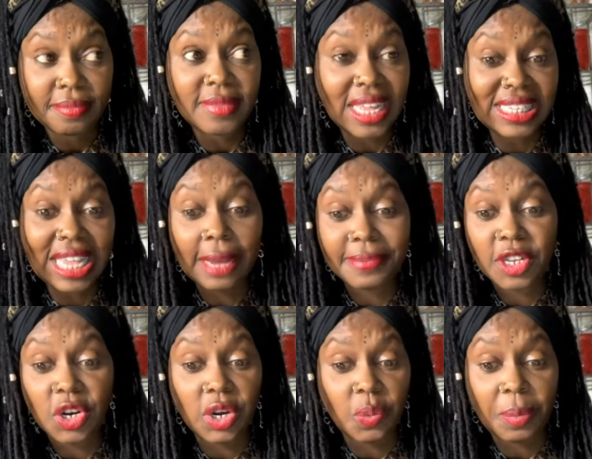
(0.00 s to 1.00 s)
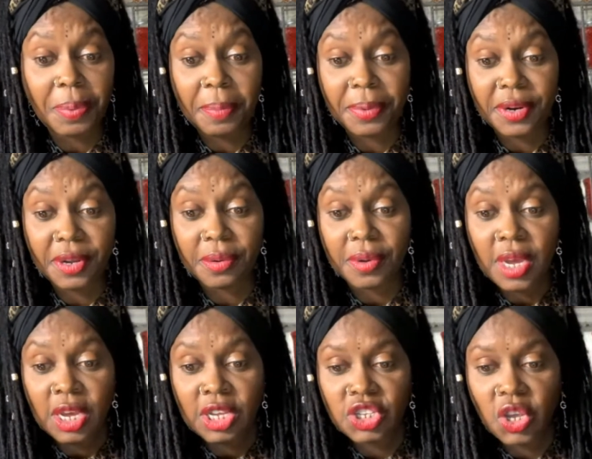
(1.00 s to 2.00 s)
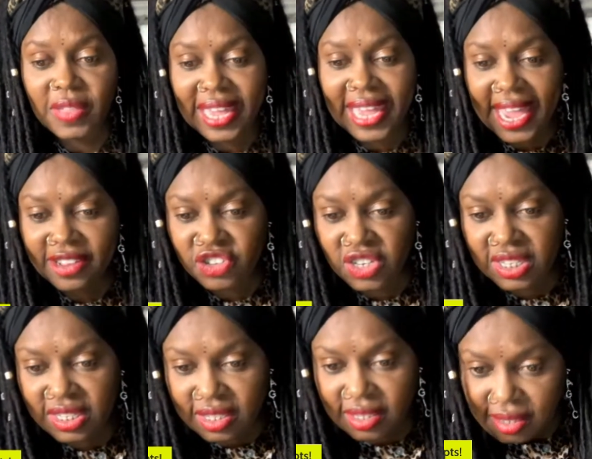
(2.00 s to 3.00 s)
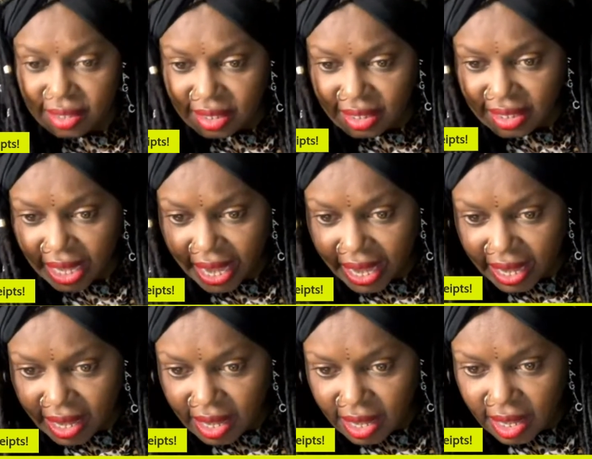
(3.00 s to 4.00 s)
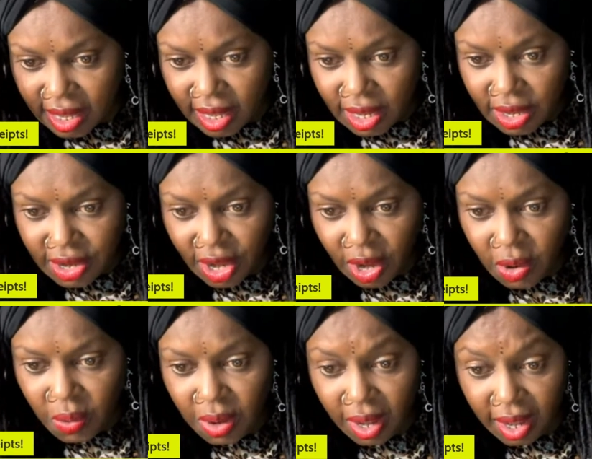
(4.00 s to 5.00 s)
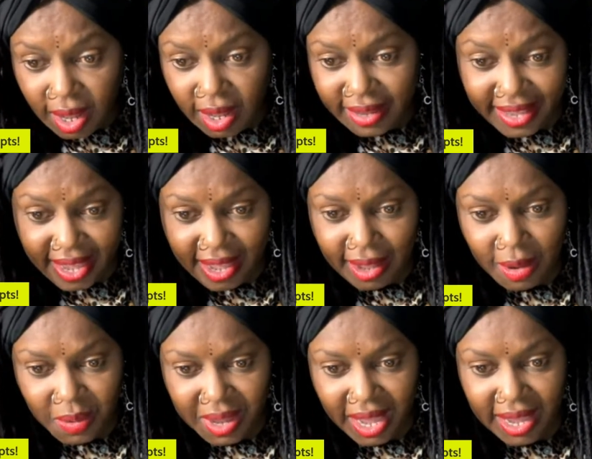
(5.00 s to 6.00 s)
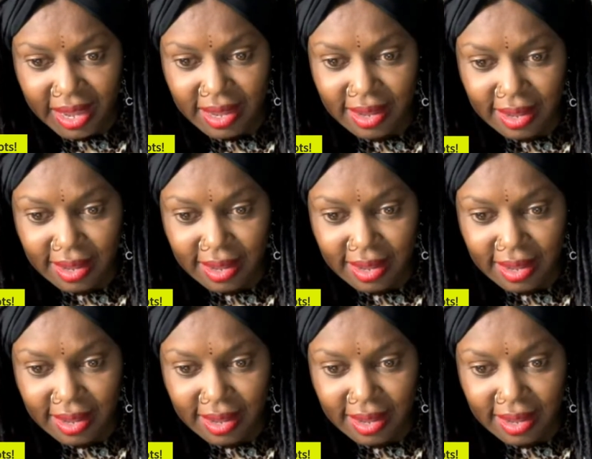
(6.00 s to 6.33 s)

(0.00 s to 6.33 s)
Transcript: That's absolutely what people do. So they can't just say no, huh, yeah, okay.